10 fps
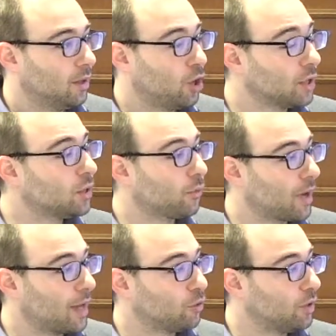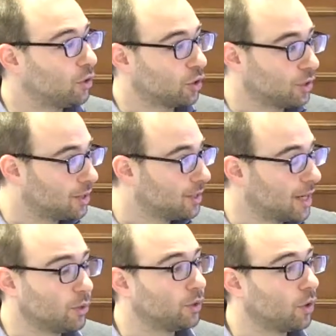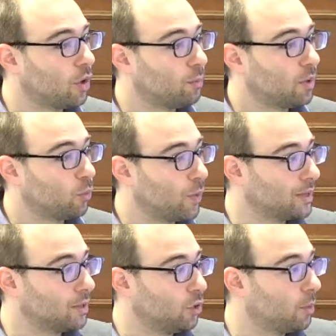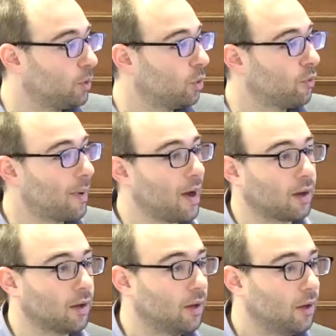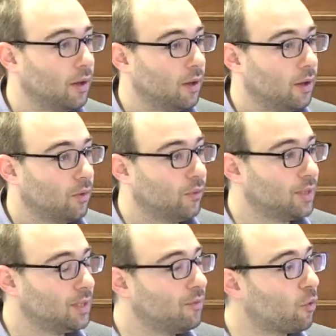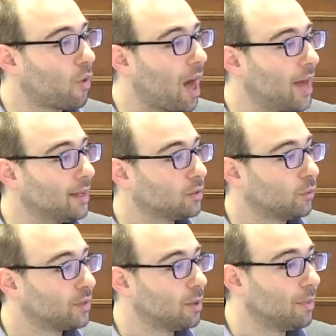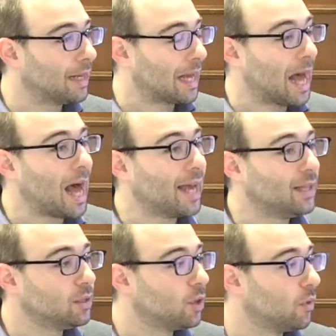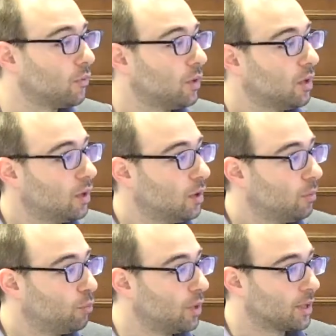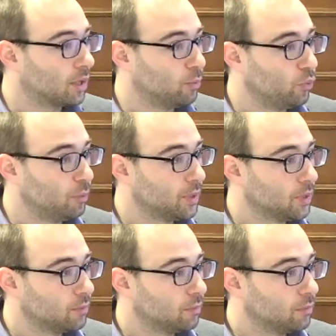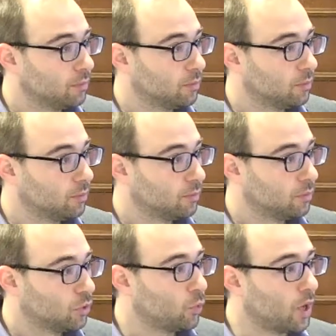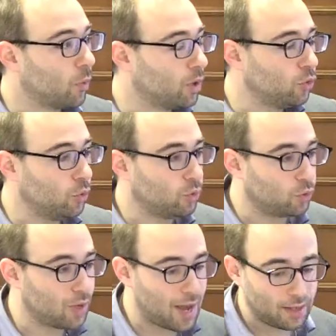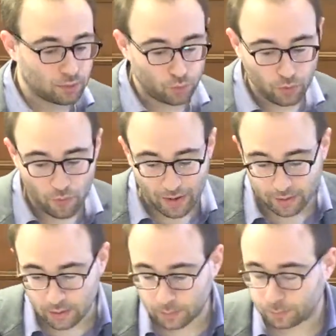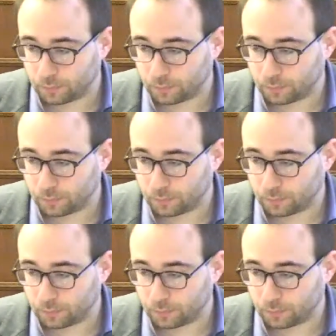lots of countries, not just in Central Europe, but in Western Europe and North America, that see the rise of similar kinds of political movements. So what I want to do today is 3 things.